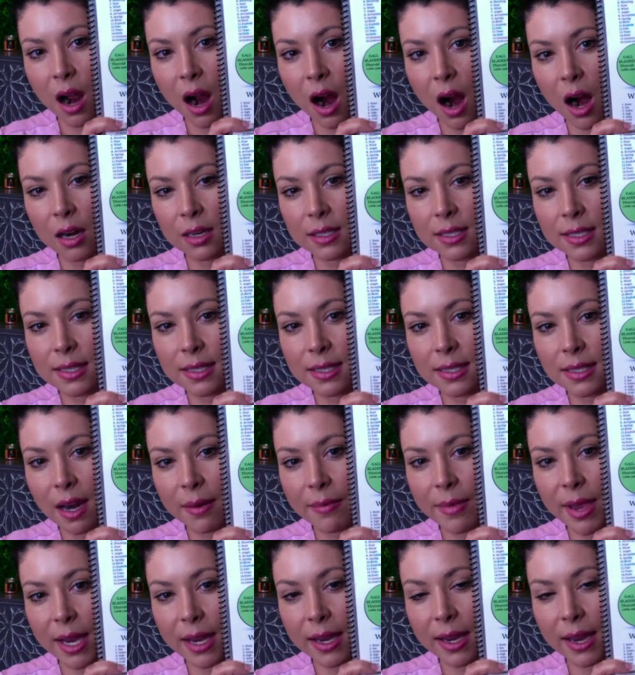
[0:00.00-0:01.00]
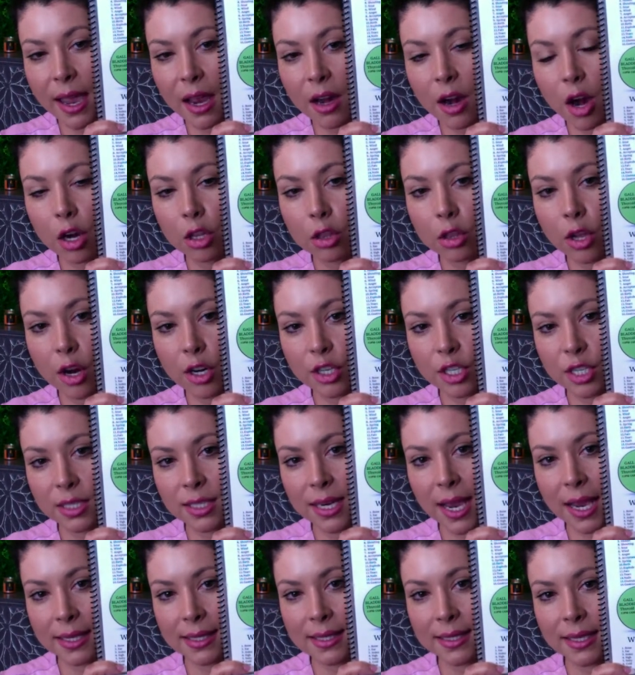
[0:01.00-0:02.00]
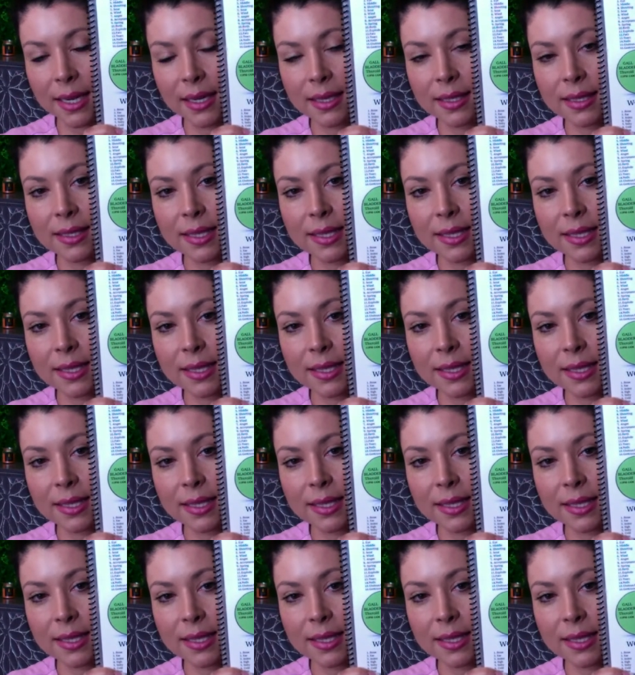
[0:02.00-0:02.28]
our stomach, and our large intestine.